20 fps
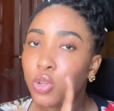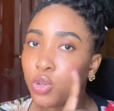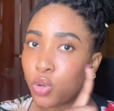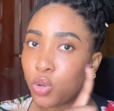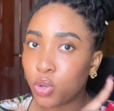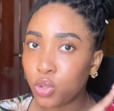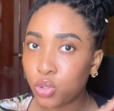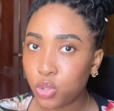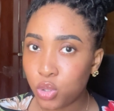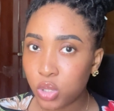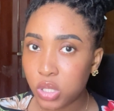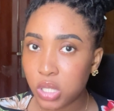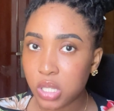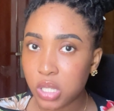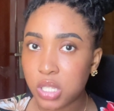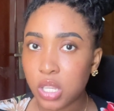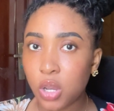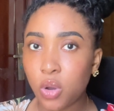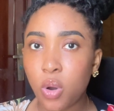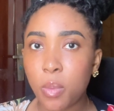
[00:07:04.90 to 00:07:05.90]
you could use the
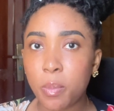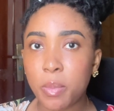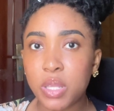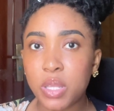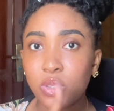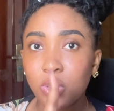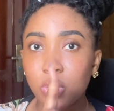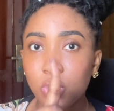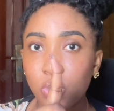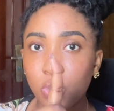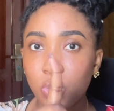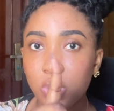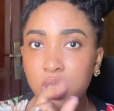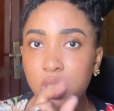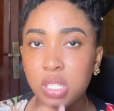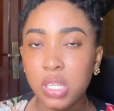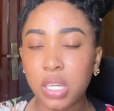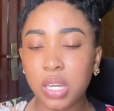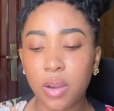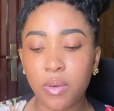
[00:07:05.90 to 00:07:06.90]
second method. So
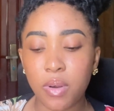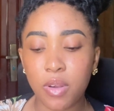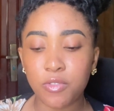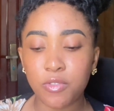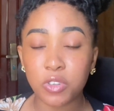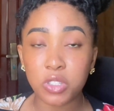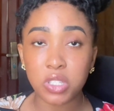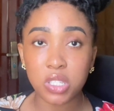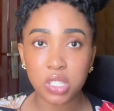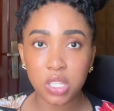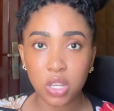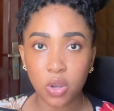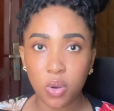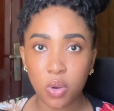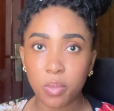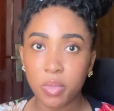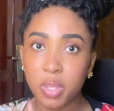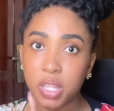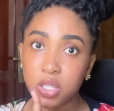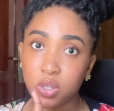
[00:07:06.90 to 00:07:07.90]
stick around for the
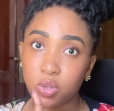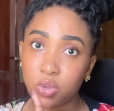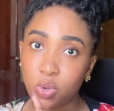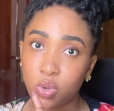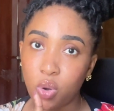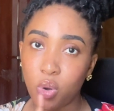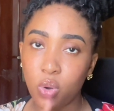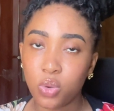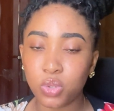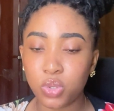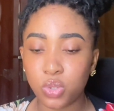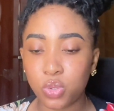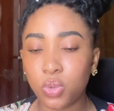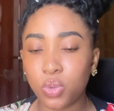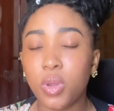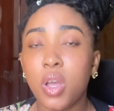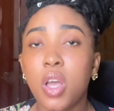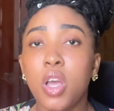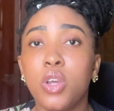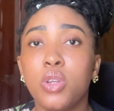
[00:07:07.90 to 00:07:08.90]
second method also.
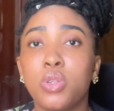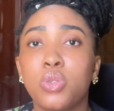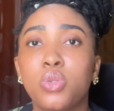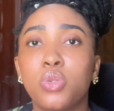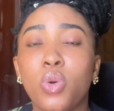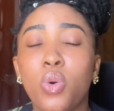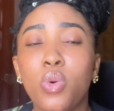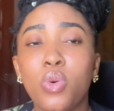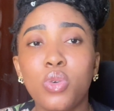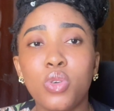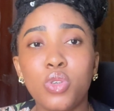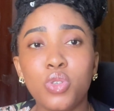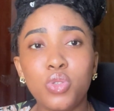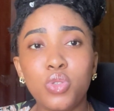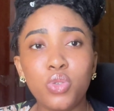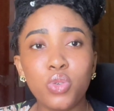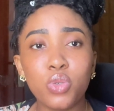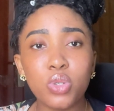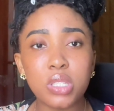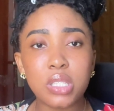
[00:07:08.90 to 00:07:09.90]
So
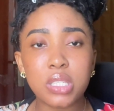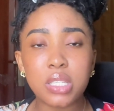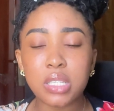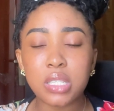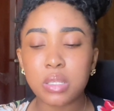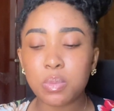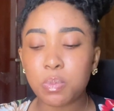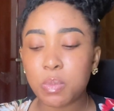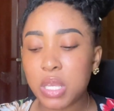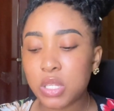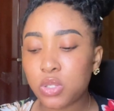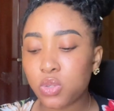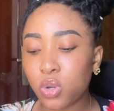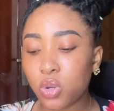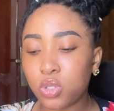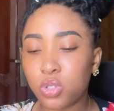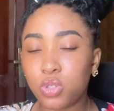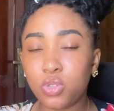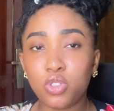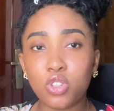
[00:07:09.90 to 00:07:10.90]
use this
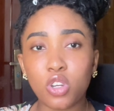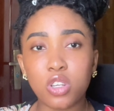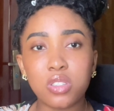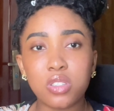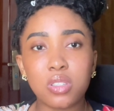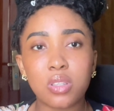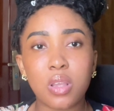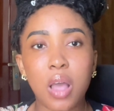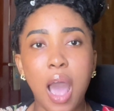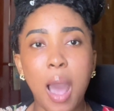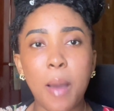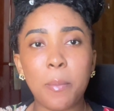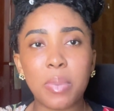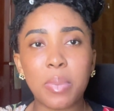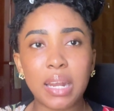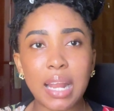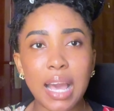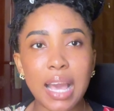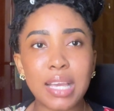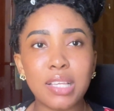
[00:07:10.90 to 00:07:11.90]
method, just
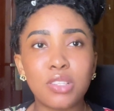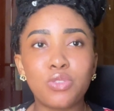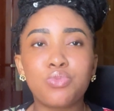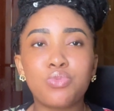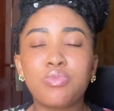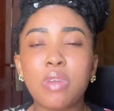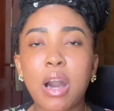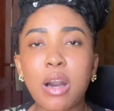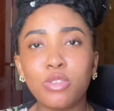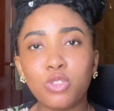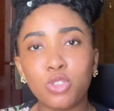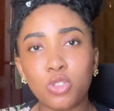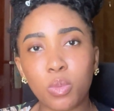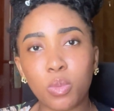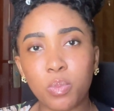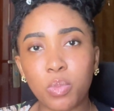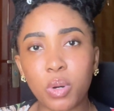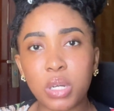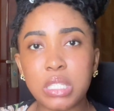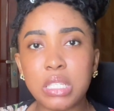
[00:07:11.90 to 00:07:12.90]
apply it round your
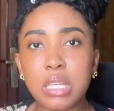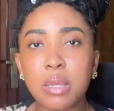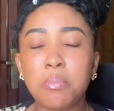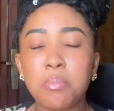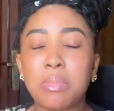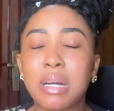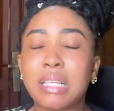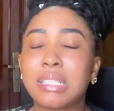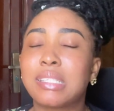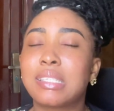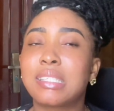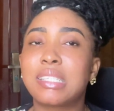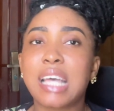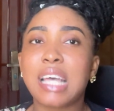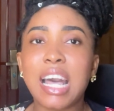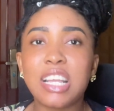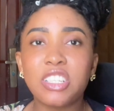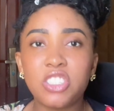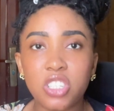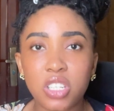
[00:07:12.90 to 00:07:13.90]
body,
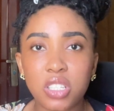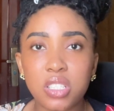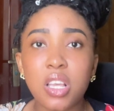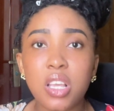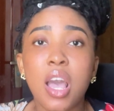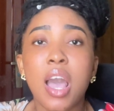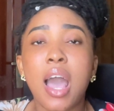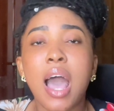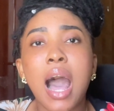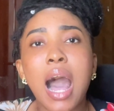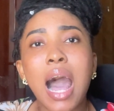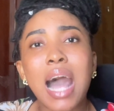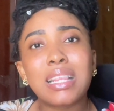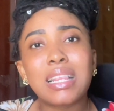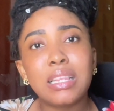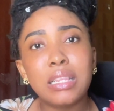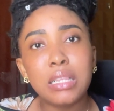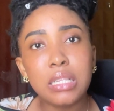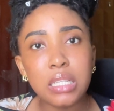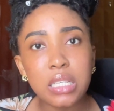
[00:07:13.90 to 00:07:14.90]
massage it at
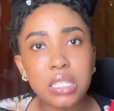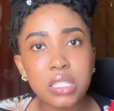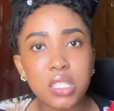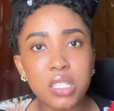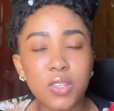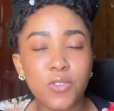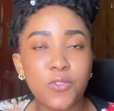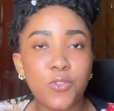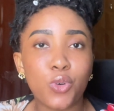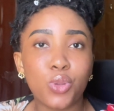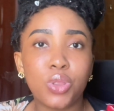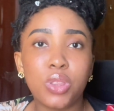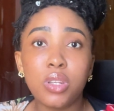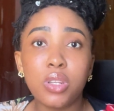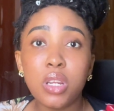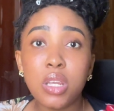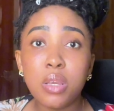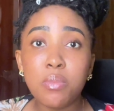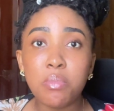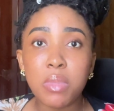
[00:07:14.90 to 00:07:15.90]
least for
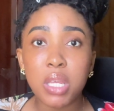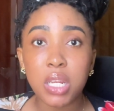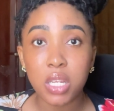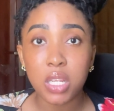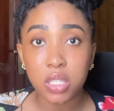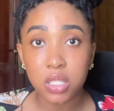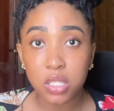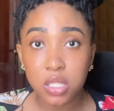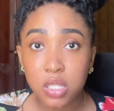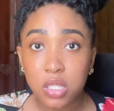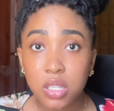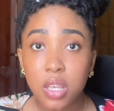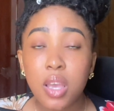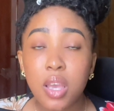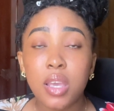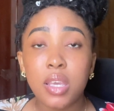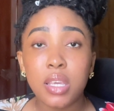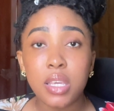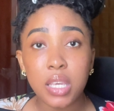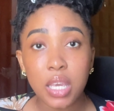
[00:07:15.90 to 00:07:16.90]
3 minutes.
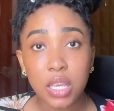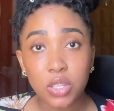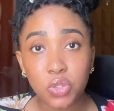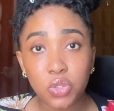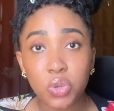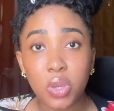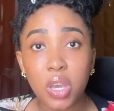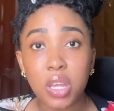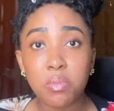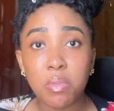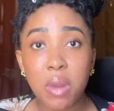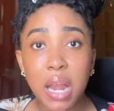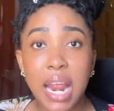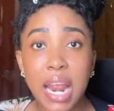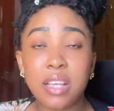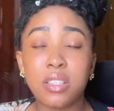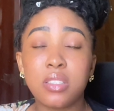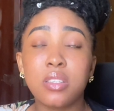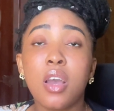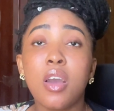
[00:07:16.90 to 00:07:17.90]
Yes, you heard me
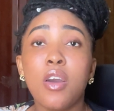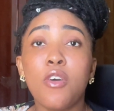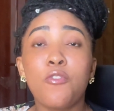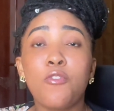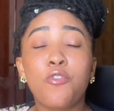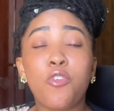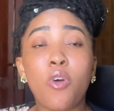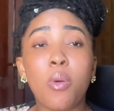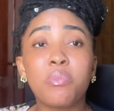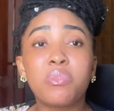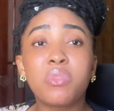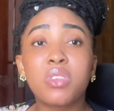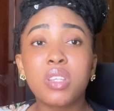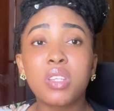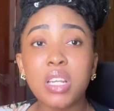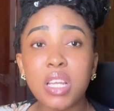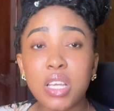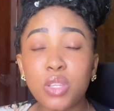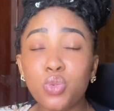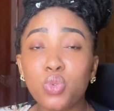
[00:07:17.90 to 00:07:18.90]
right. From
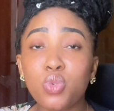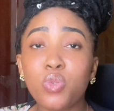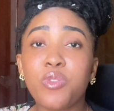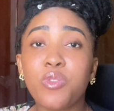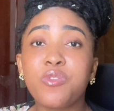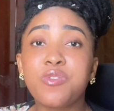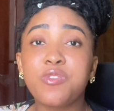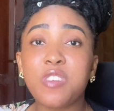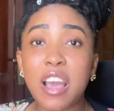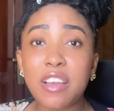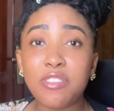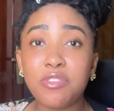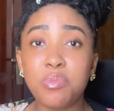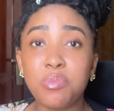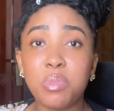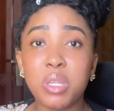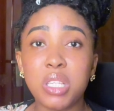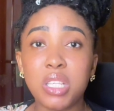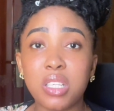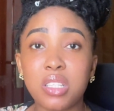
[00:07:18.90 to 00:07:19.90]
3 to 5
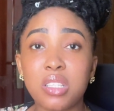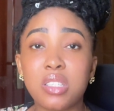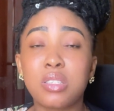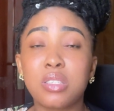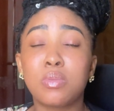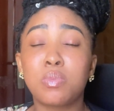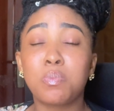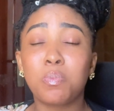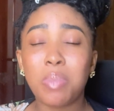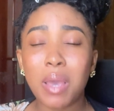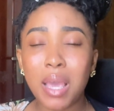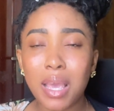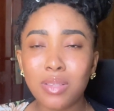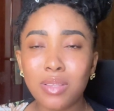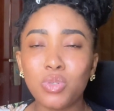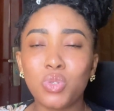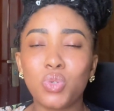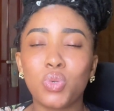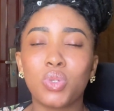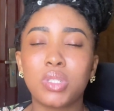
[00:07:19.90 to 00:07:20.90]
minutes.
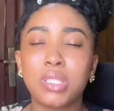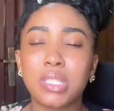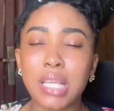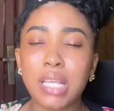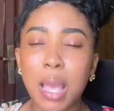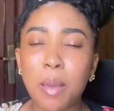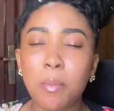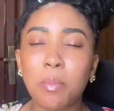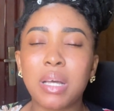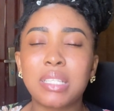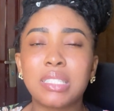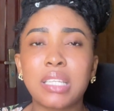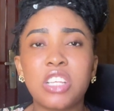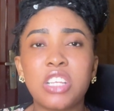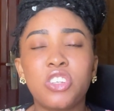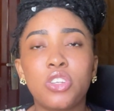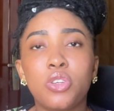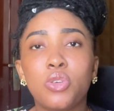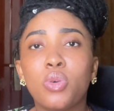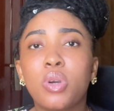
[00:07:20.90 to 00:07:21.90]
Spend your time
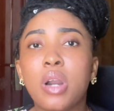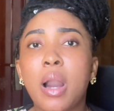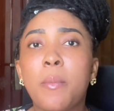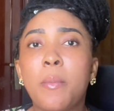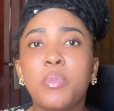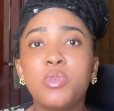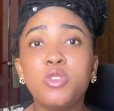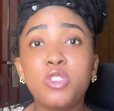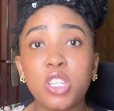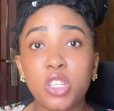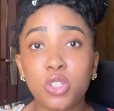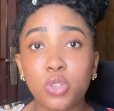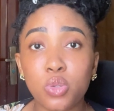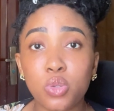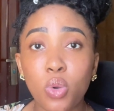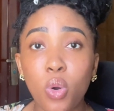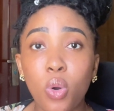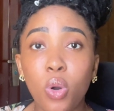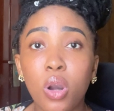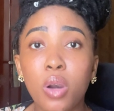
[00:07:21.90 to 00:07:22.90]
massaging. You can put a
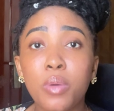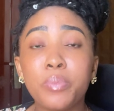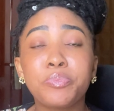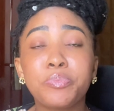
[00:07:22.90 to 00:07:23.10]
song,